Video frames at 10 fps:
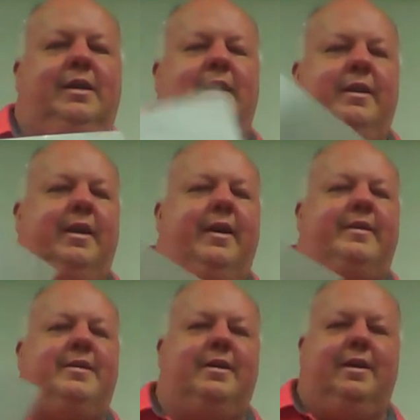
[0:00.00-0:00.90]

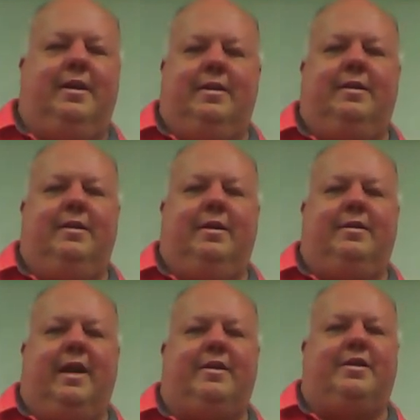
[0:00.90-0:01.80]
this and then the
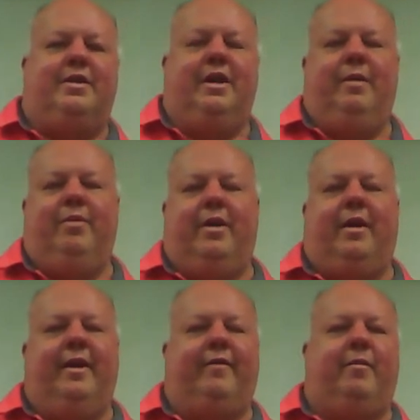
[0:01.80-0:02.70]
answer sheet, put all
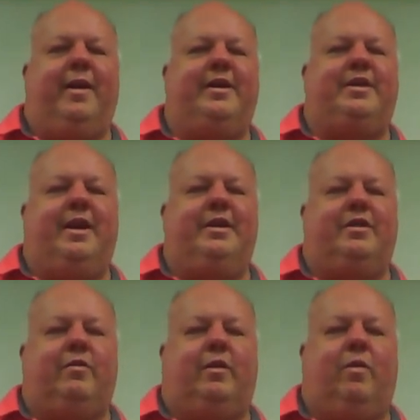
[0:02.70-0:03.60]
the information I just
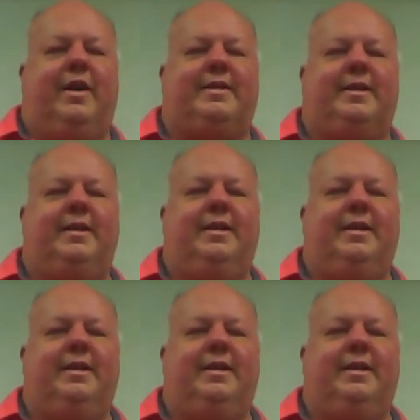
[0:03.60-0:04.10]
requested,